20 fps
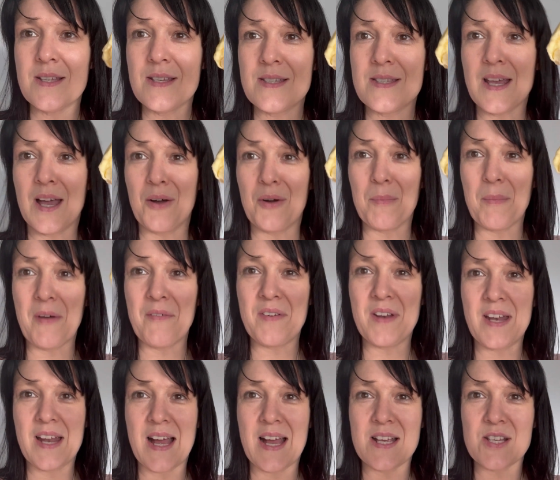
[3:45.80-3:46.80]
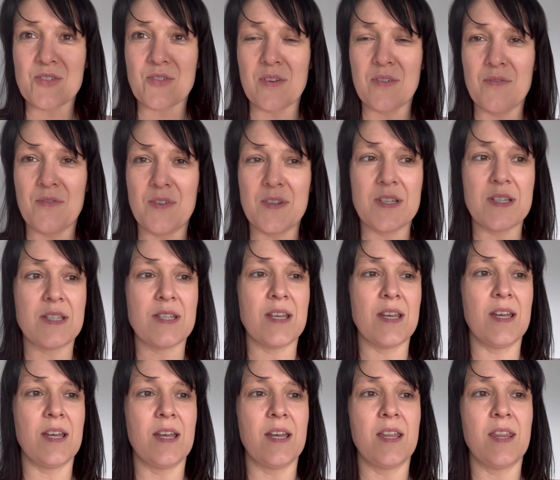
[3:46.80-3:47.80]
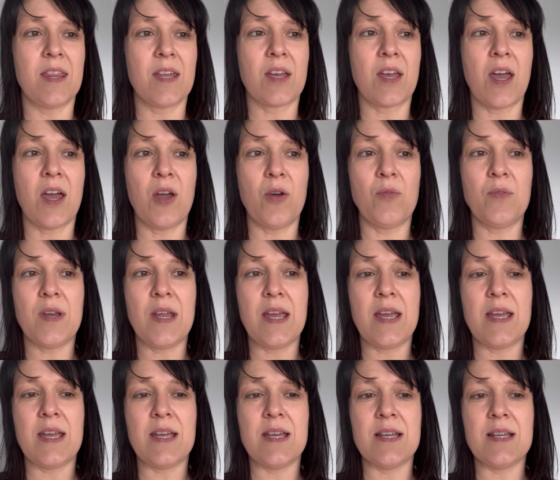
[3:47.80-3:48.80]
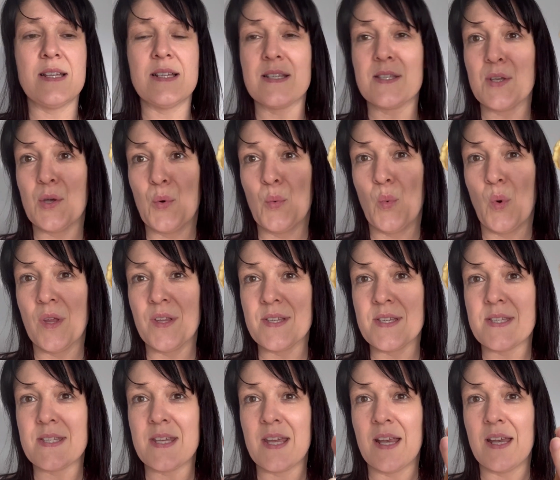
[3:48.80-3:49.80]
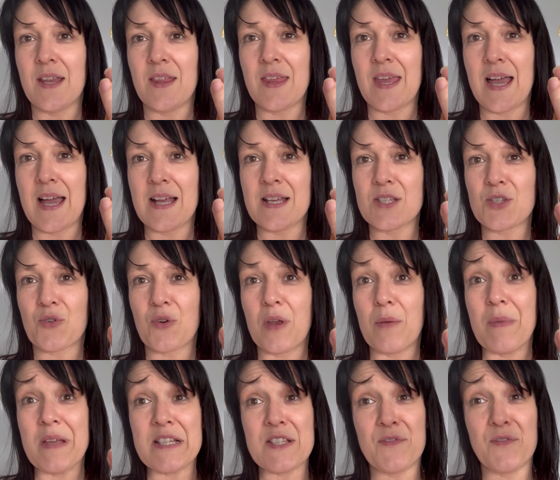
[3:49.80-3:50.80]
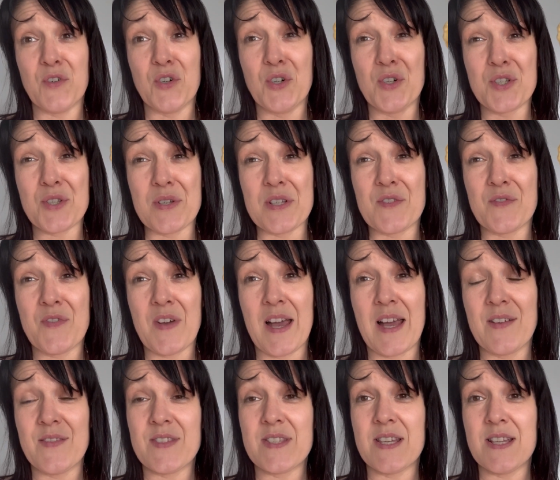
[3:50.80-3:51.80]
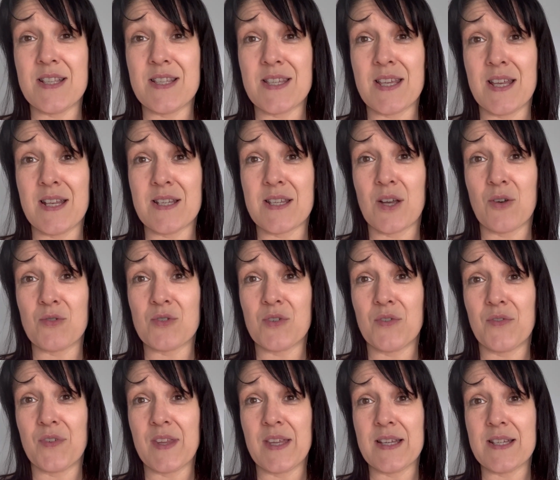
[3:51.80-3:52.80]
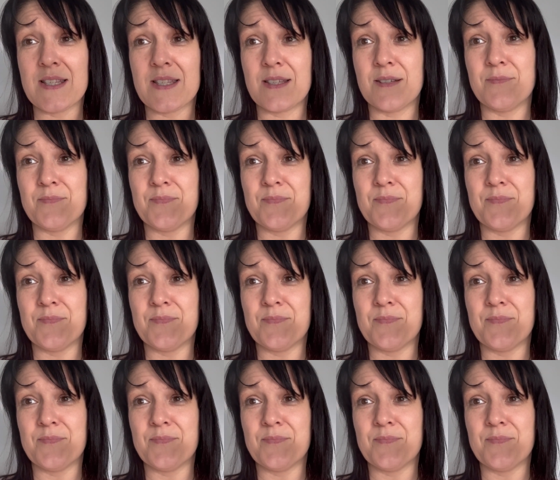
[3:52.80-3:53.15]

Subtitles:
So I'm having an ice cream for dessert. The cone is 1 sin, the ice cream is 4, so it's 5 sins in total for this.